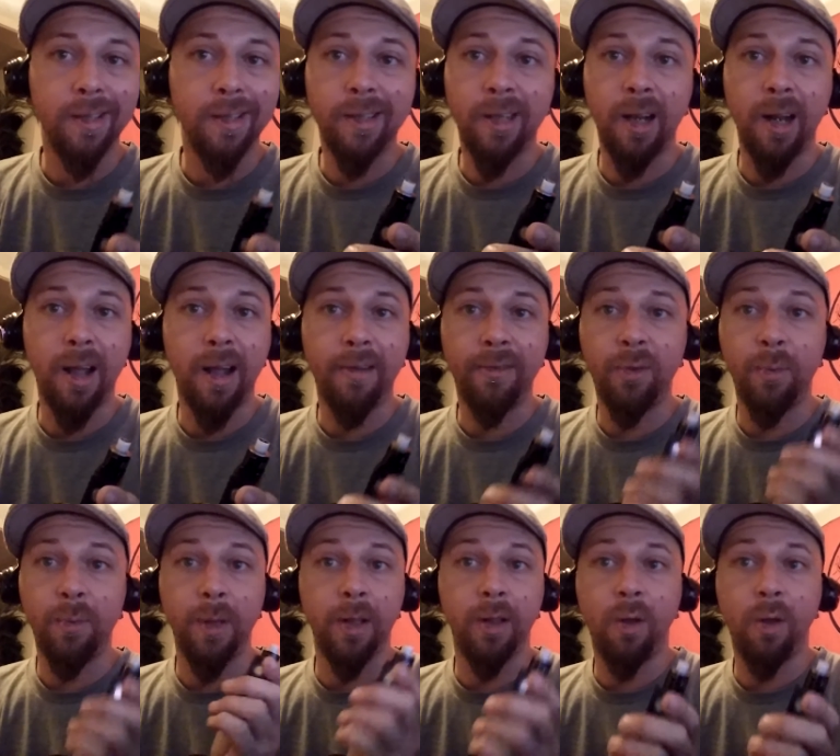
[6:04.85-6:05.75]
It's going to have
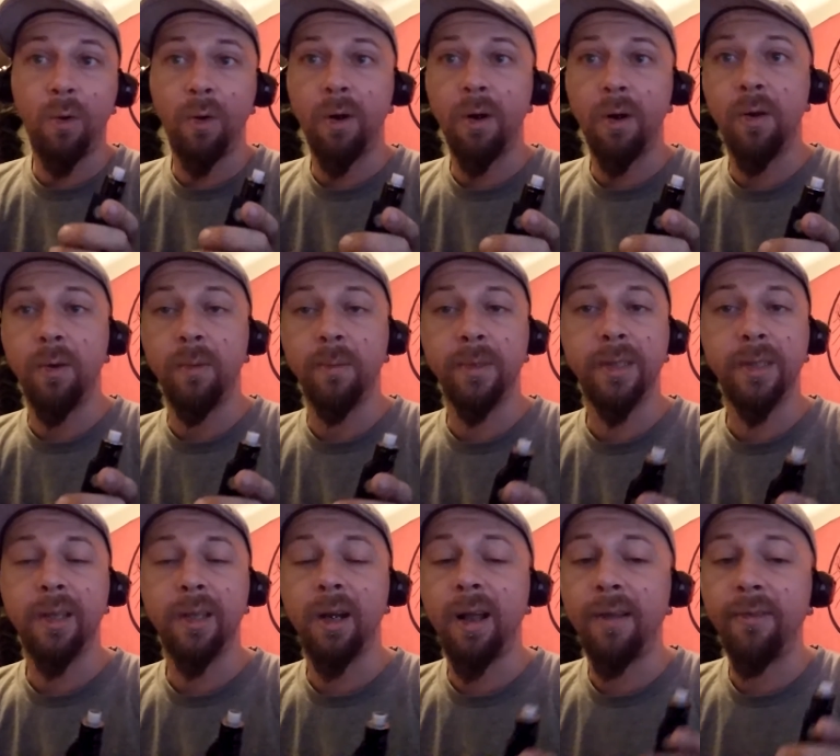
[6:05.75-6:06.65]
to be lower ohms.
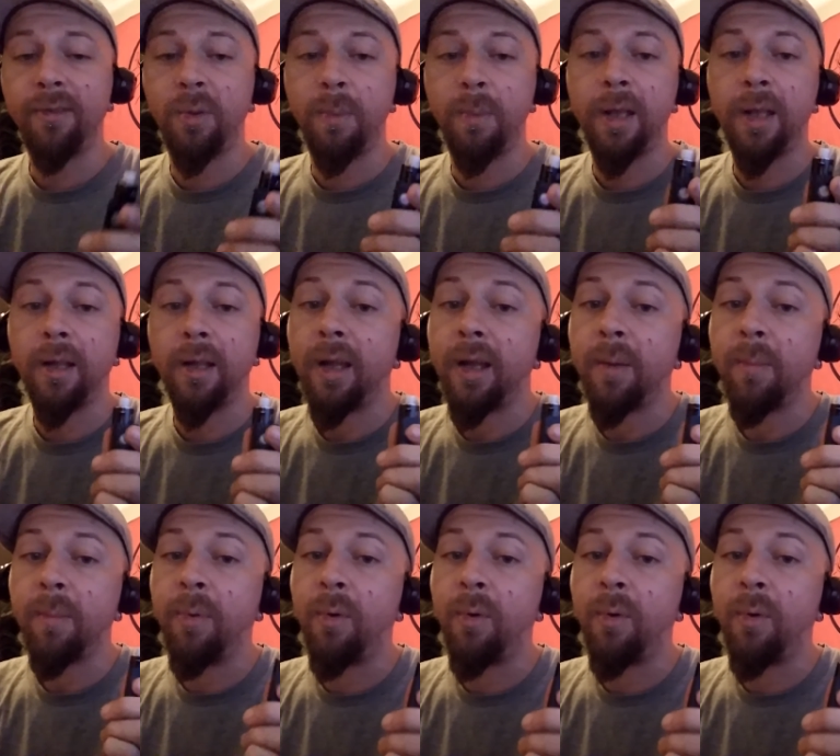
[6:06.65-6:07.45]
It's going to have to be like